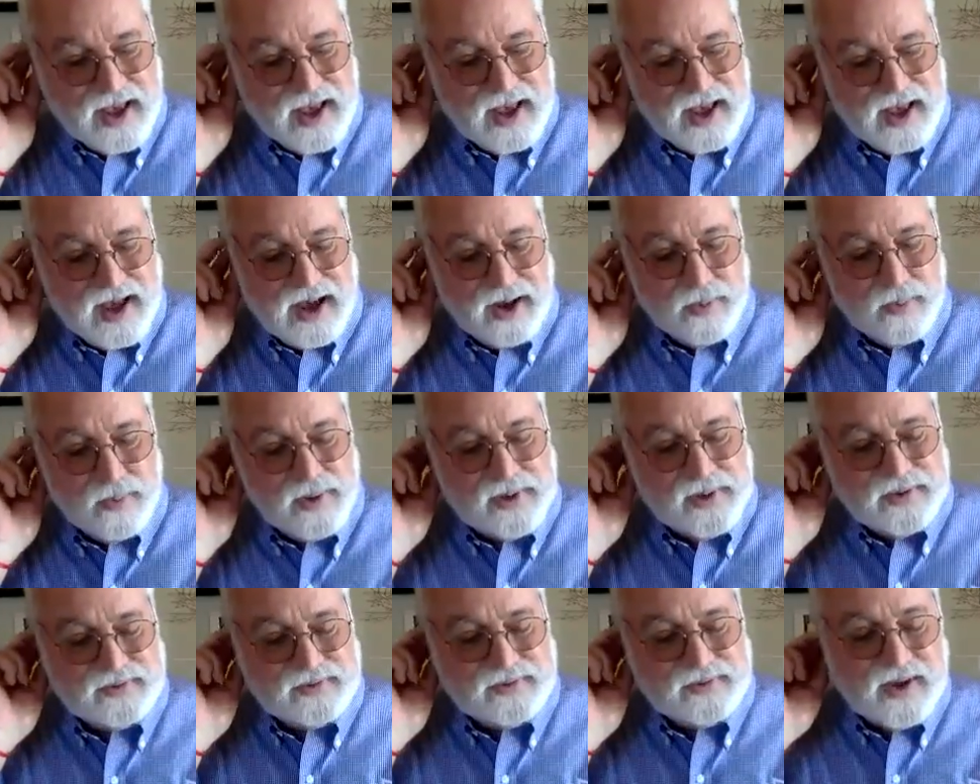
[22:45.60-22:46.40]
I
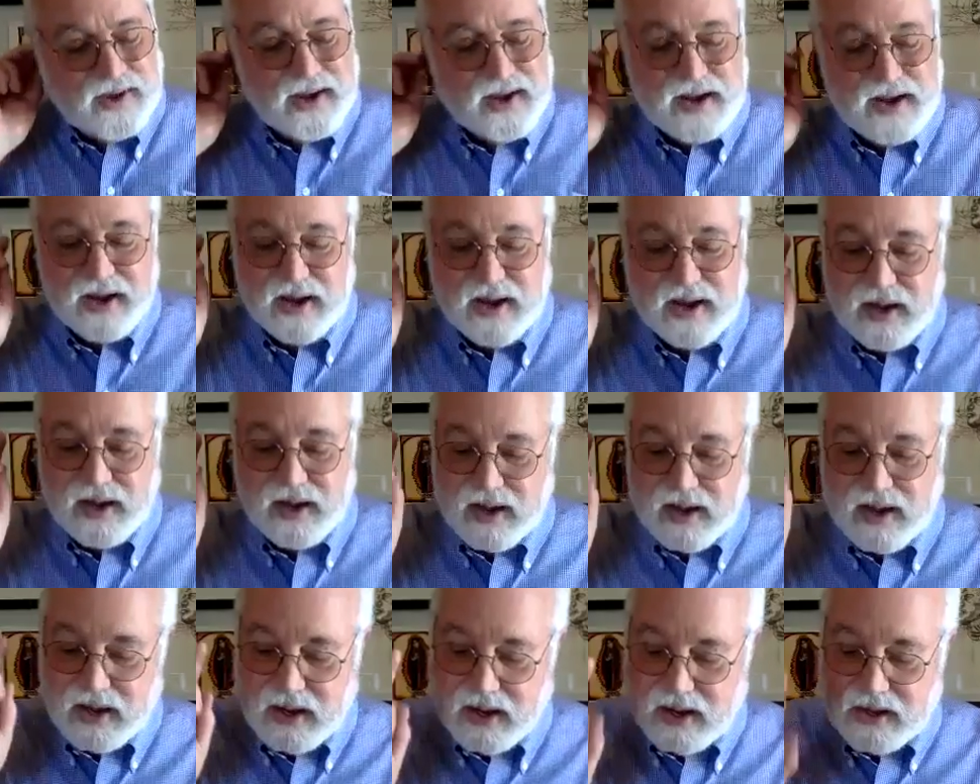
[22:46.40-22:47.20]
always say
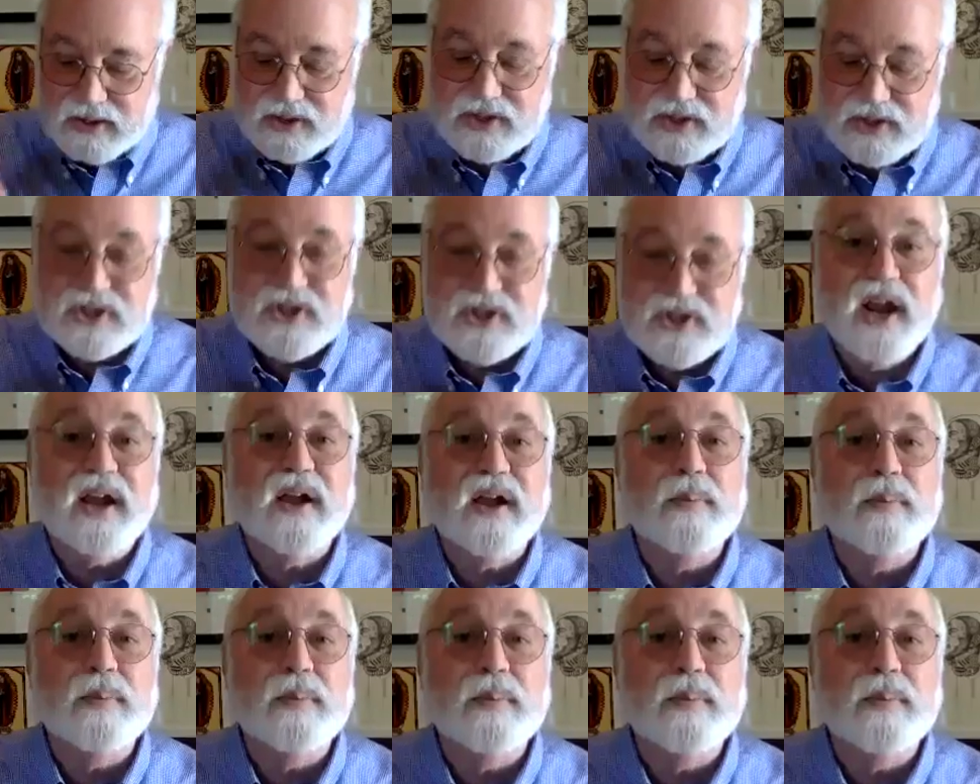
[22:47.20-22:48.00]

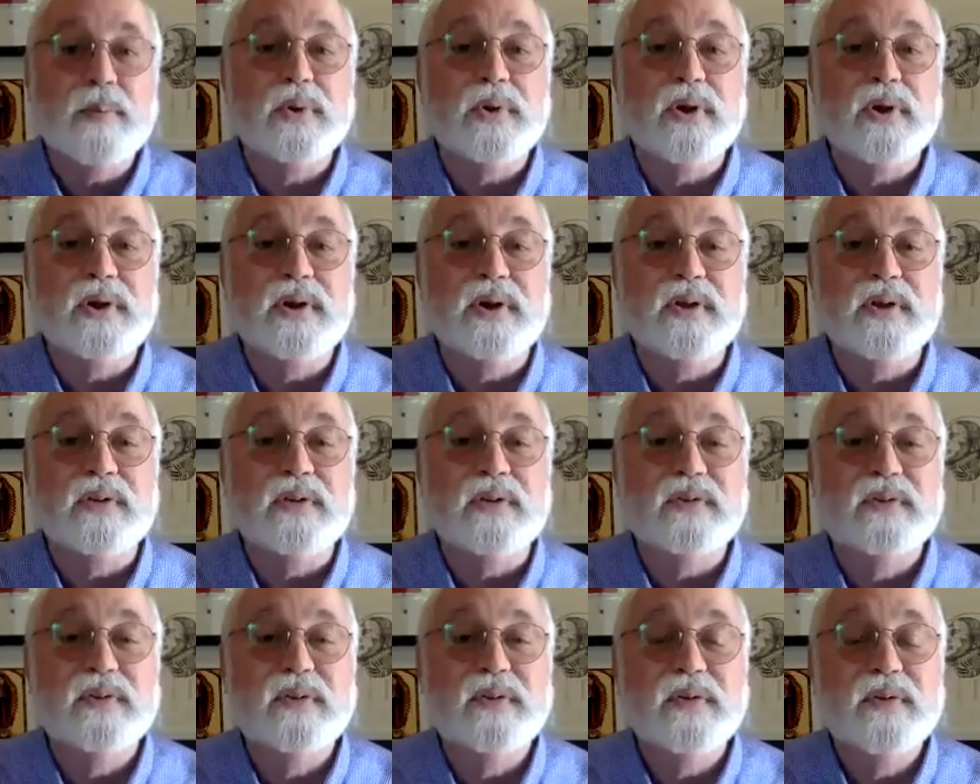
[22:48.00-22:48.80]
unshakable
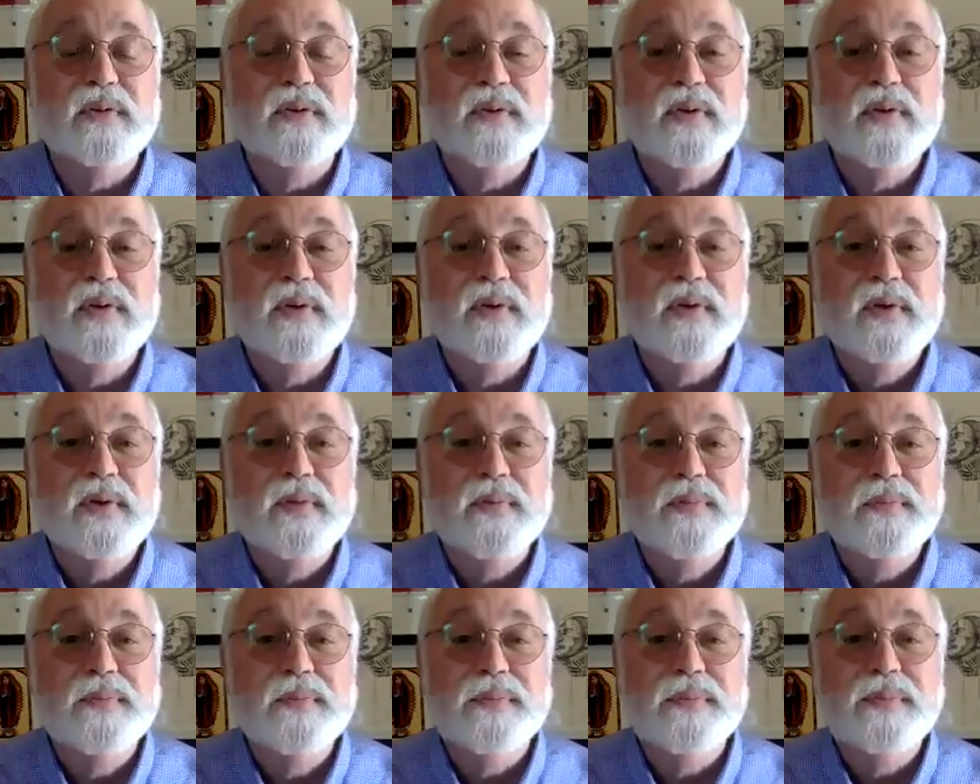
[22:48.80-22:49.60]
goodness.
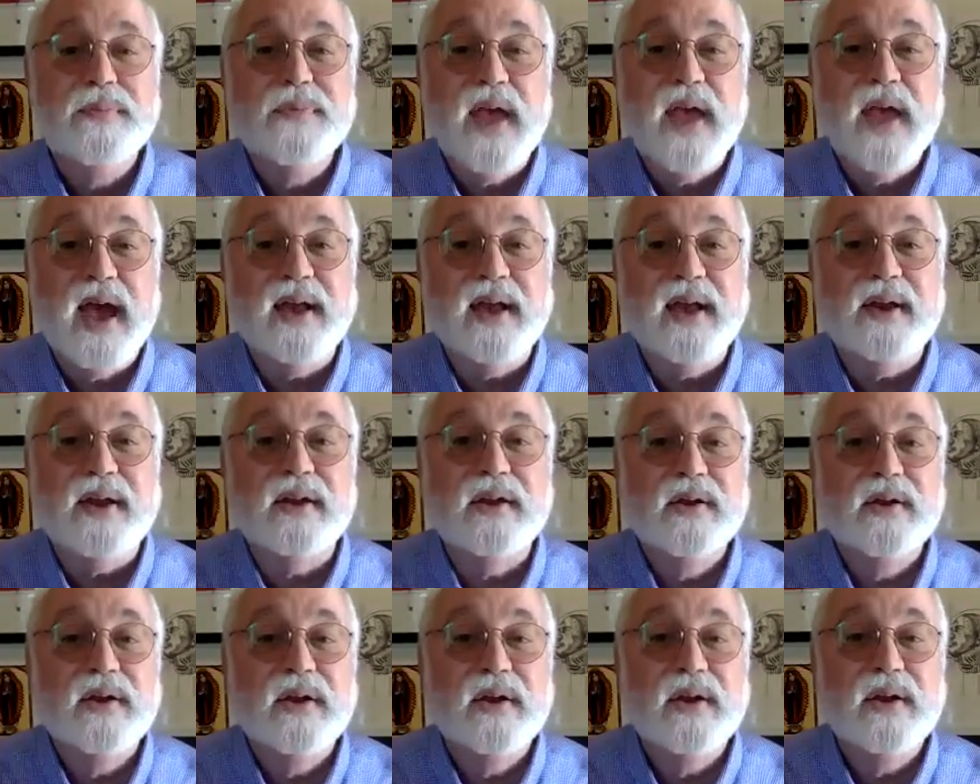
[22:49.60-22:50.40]
That
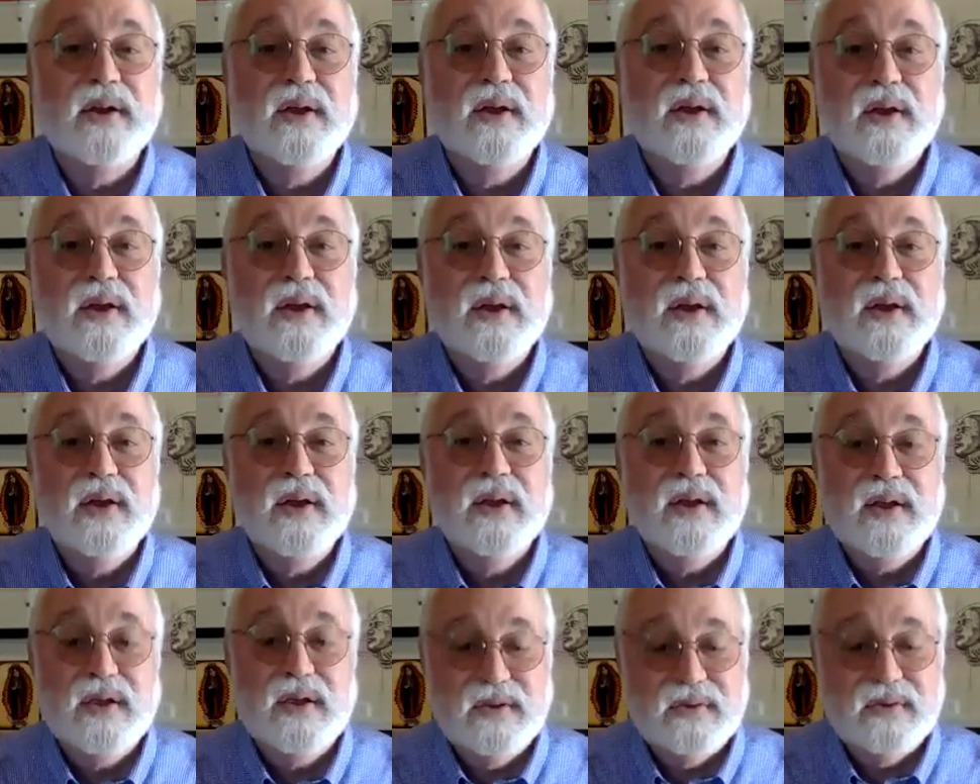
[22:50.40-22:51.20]

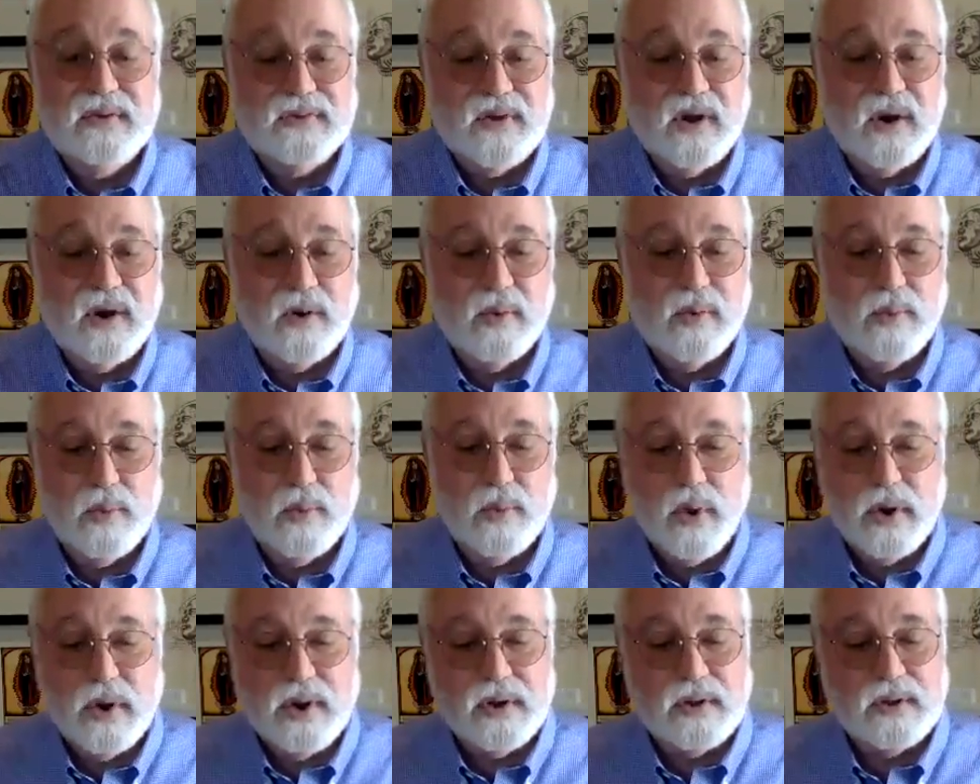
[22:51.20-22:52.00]
is our
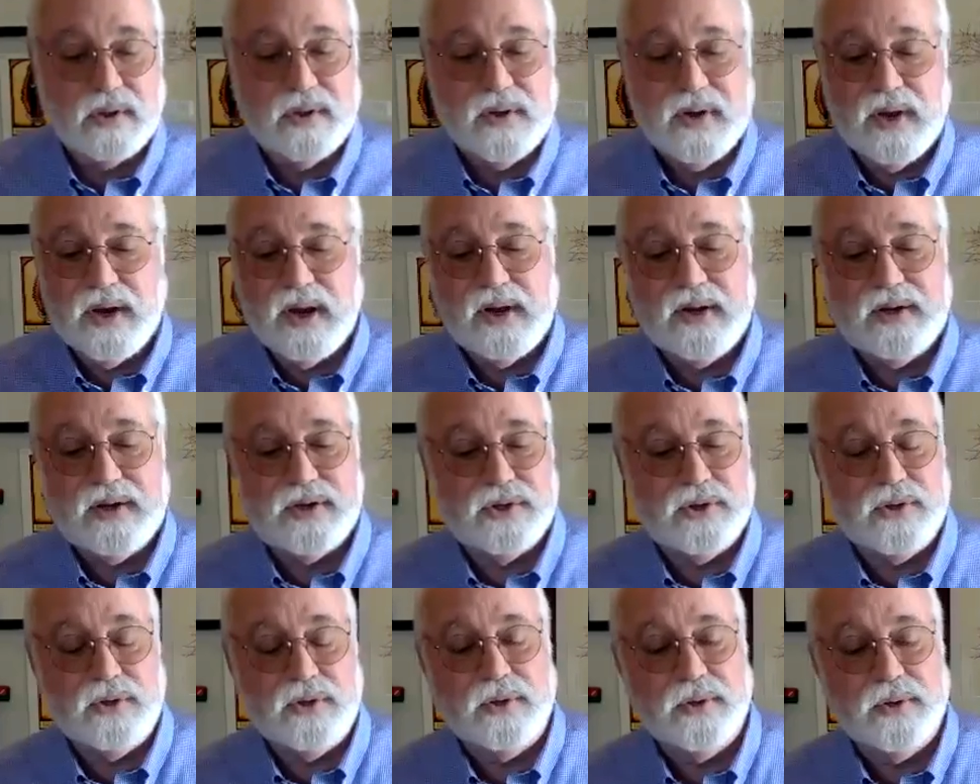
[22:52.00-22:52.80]
royal
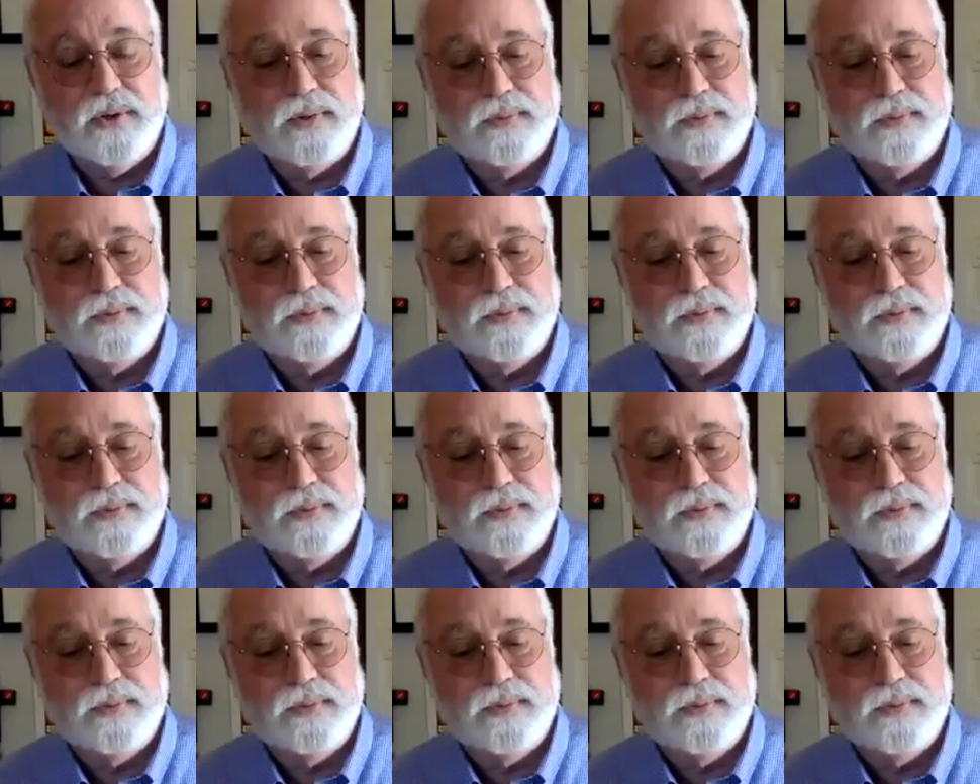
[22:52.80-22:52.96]
nature.